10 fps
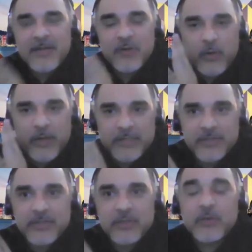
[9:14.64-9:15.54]

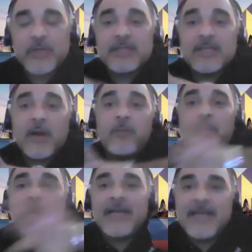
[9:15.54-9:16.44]
question, you can start
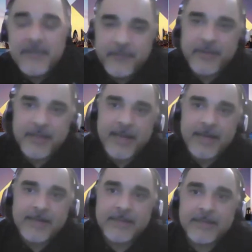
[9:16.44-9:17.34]
building for
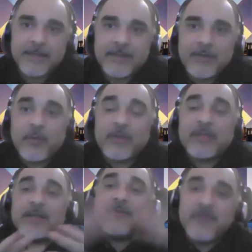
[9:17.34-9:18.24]
that with the
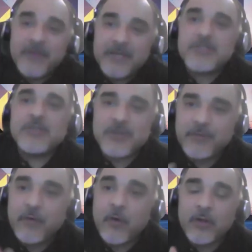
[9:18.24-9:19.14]
convergence of
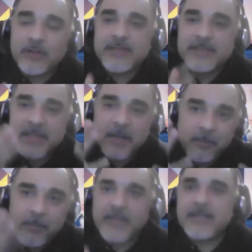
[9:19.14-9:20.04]
all these
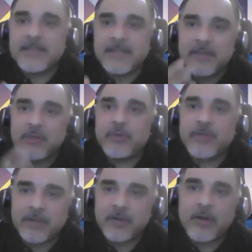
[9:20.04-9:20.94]
amazing new
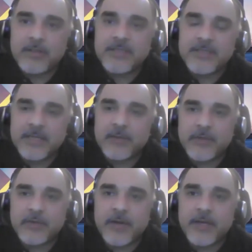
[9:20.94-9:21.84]
technologies that we're
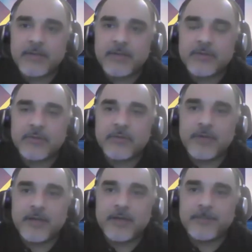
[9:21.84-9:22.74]
trying to
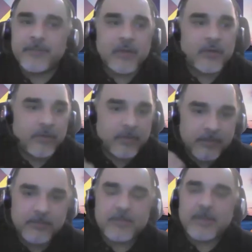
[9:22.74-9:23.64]

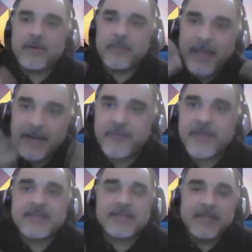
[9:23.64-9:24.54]
kind of
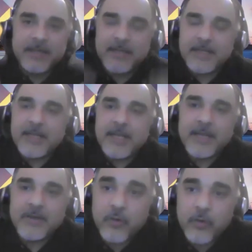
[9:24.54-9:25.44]
manifest and
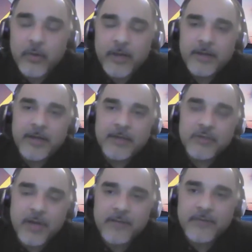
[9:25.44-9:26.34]
grow and drive in